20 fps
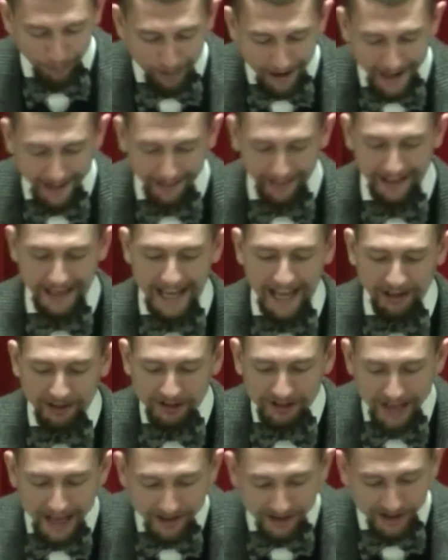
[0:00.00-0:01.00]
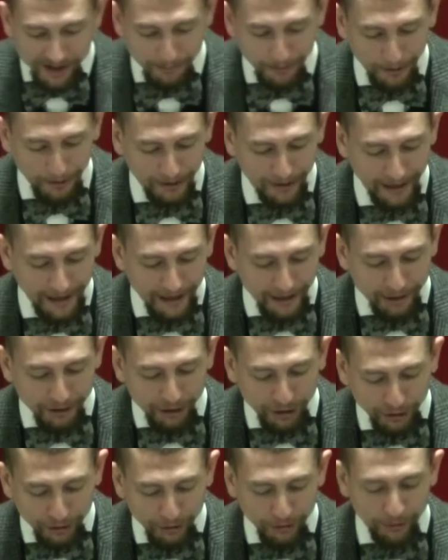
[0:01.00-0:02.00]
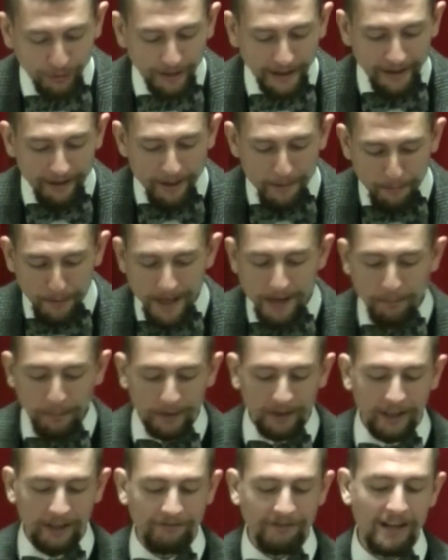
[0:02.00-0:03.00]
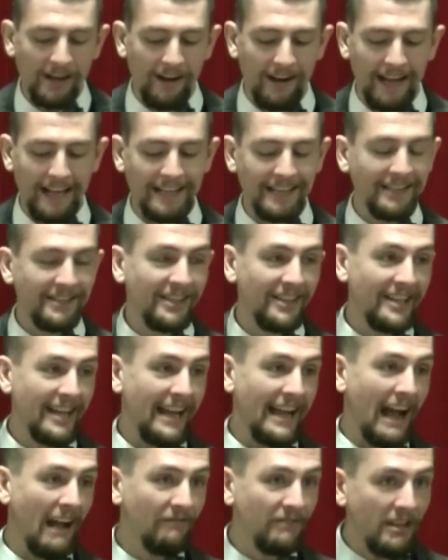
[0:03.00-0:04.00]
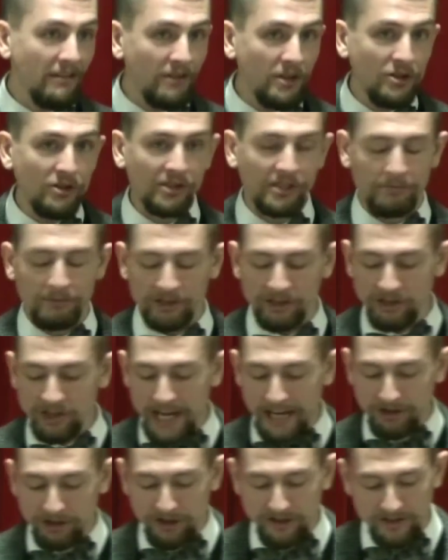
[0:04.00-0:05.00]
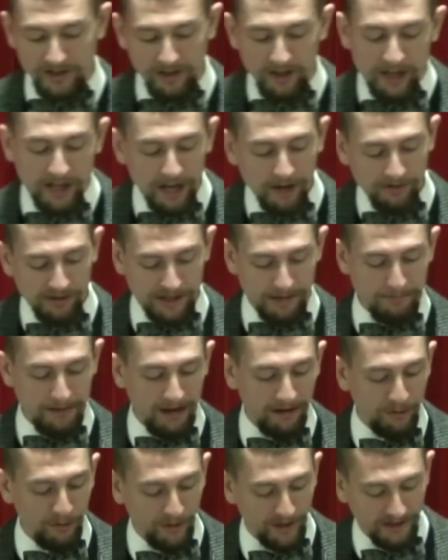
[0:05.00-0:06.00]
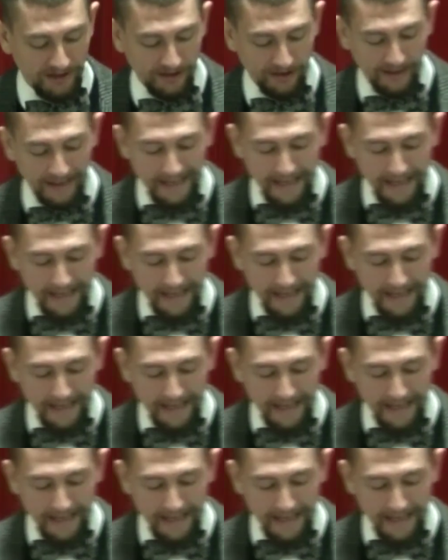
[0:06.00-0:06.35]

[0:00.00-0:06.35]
readily accessible to the people of God today. I've given you some suggestions in the notes. I'm not going to